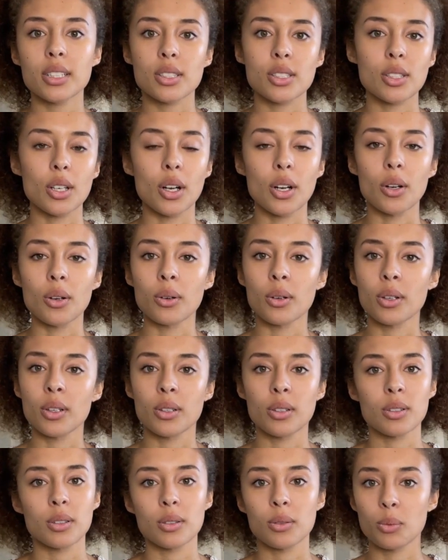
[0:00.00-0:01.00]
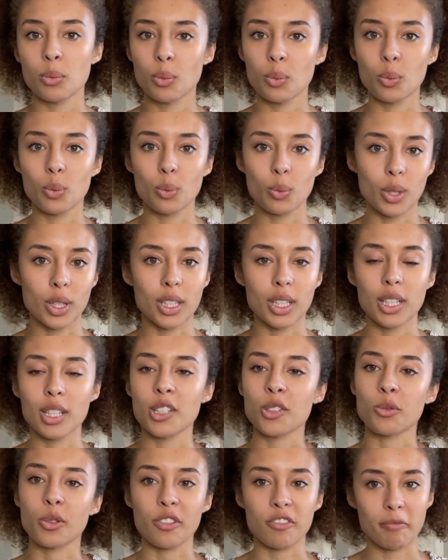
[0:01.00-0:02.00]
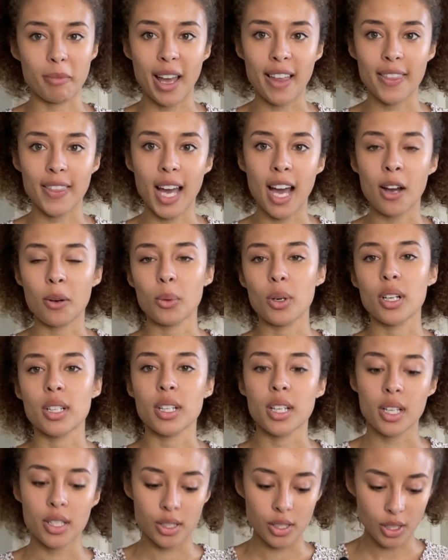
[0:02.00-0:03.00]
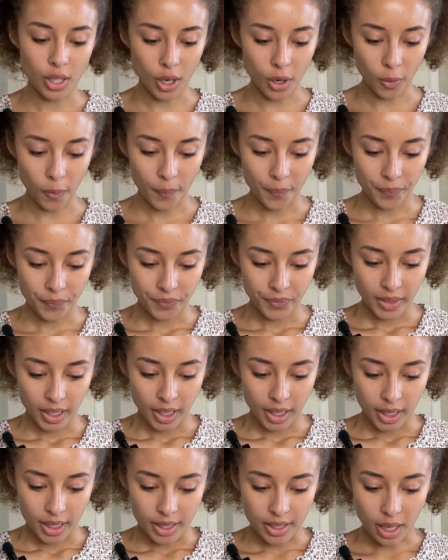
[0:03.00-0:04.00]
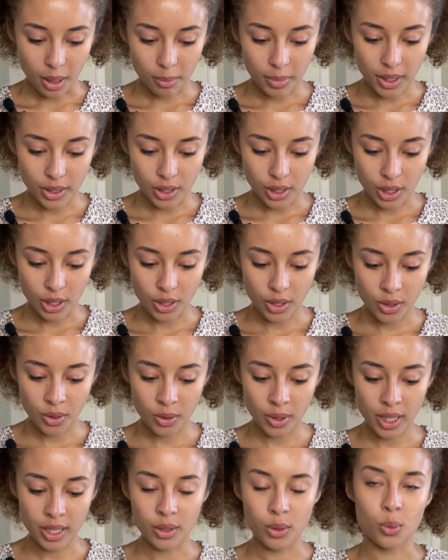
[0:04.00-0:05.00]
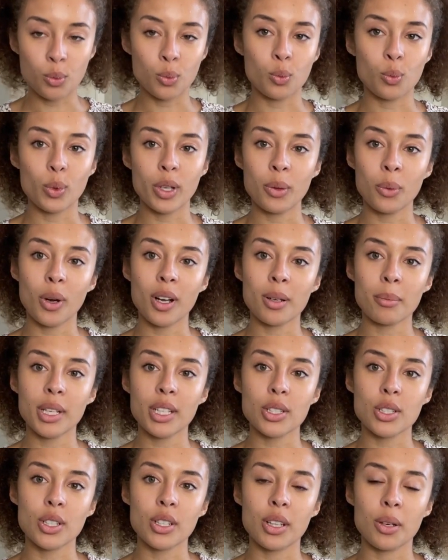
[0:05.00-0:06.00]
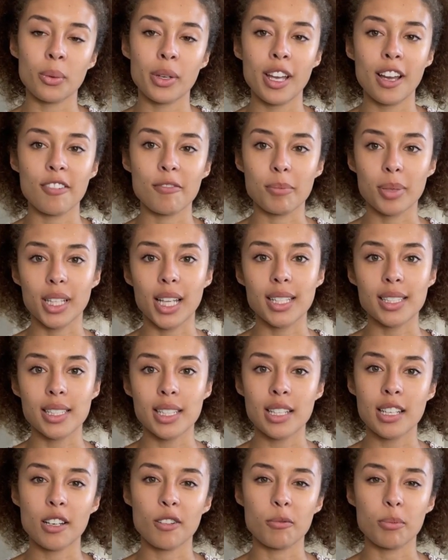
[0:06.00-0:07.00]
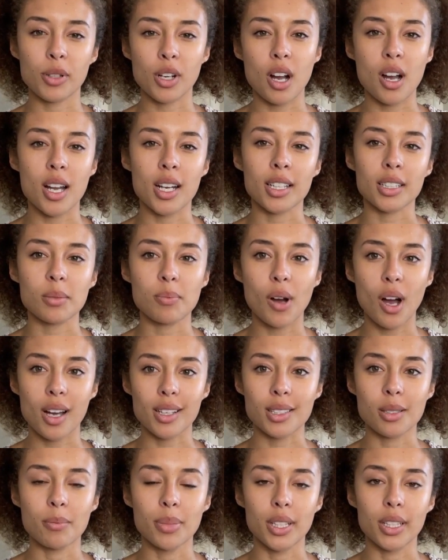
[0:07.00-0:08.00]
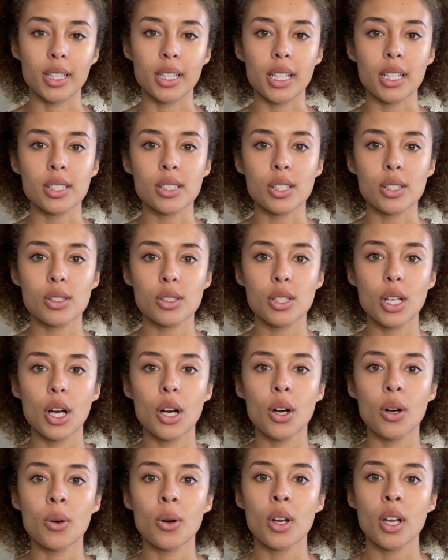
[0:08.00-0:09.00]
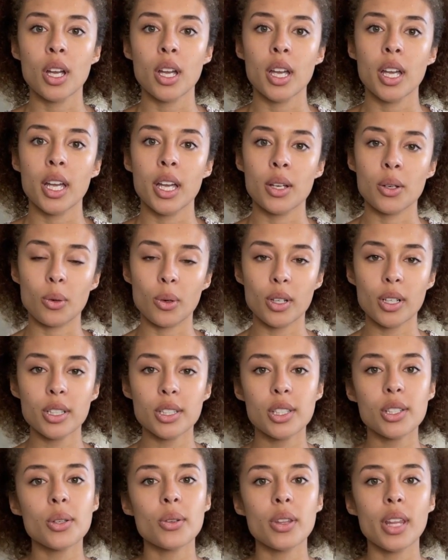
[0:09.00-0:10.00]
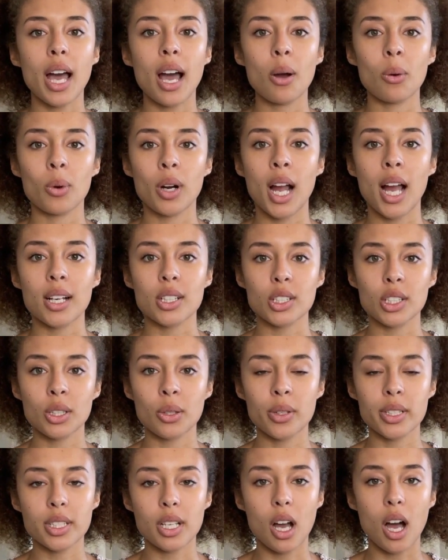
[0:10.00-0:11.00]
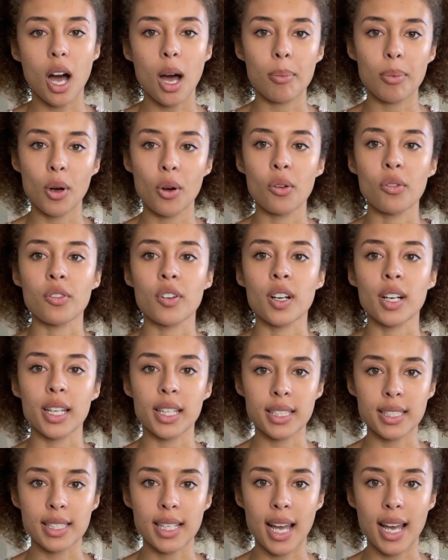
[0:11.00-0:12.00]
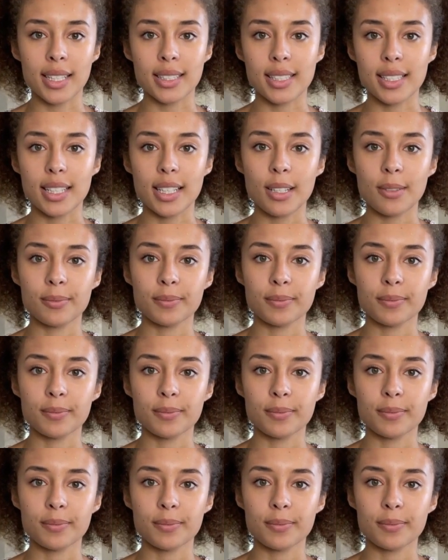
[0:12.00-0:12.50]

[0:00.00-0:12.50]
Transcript: So we're good. We've met that one. So number 2 is we want to make sure that we have plenty of product possibilities. So in order to do that, we're actually going to hop over into Etsy.